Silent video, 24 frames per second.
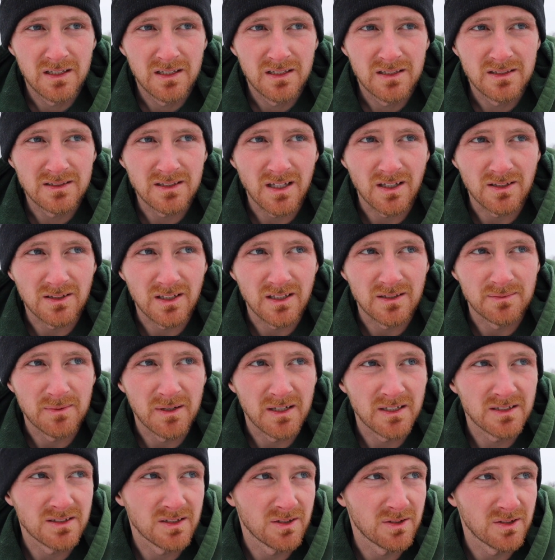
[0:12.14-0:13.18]
Southeast
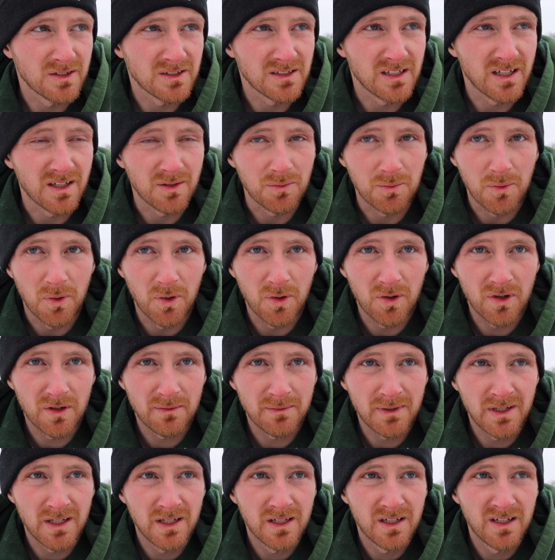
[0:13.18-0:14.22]
Minnesota's getting warm.